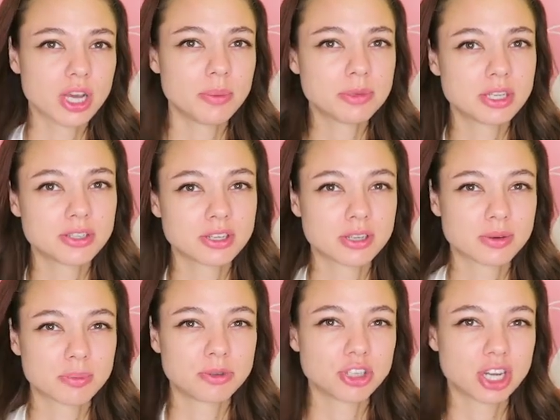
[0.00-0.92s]
We just
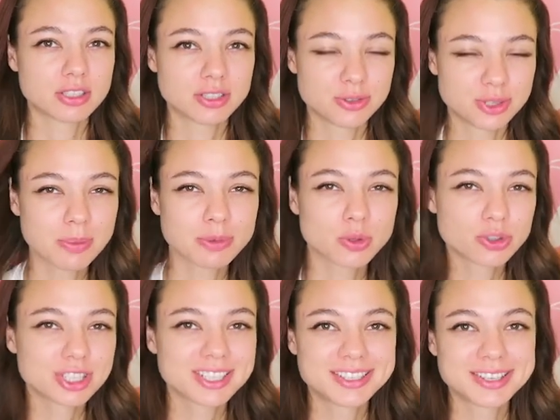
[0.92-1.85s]
can't have
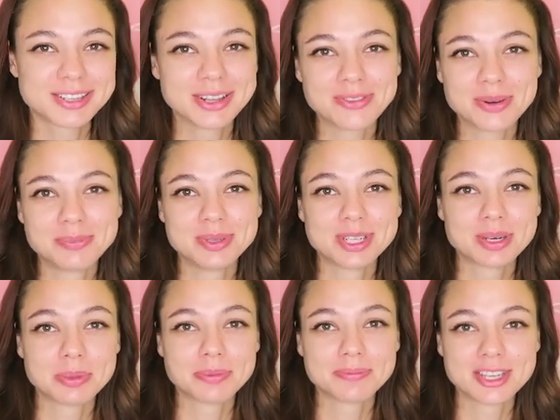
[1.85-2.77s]
friends. But
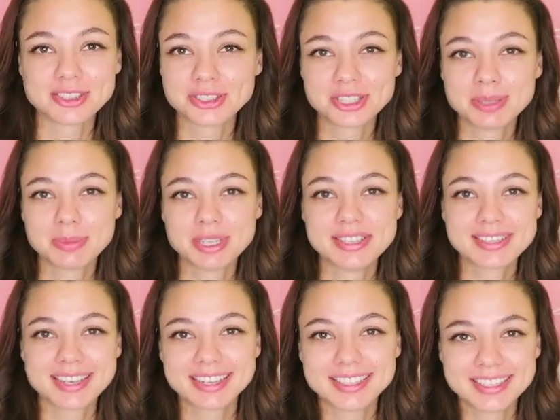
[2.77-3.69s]
I would make them
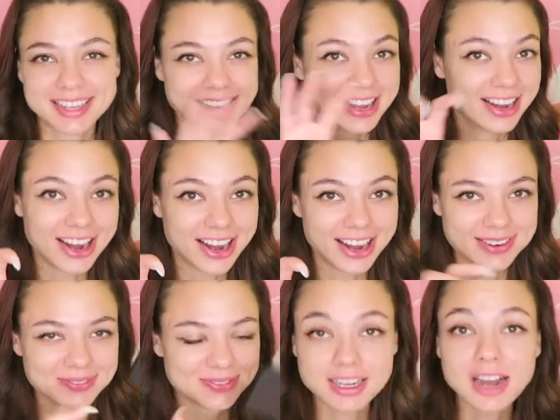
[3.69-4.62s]
vampires too.
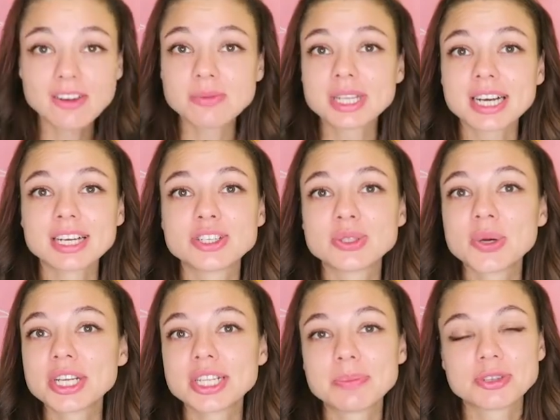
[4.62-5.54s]
Yeah. Did
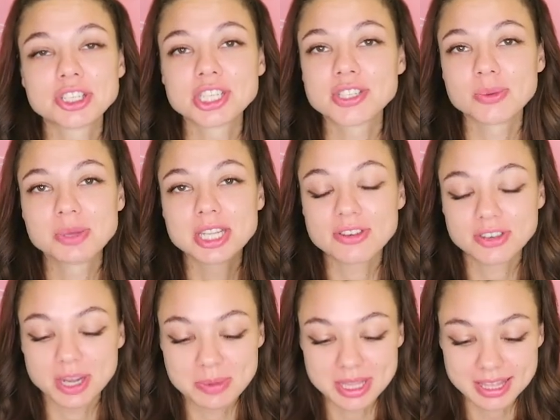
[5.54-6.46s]
you enjoy that
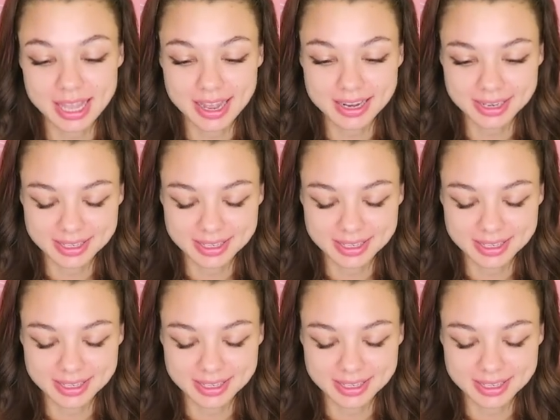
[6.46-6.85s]
story? Write in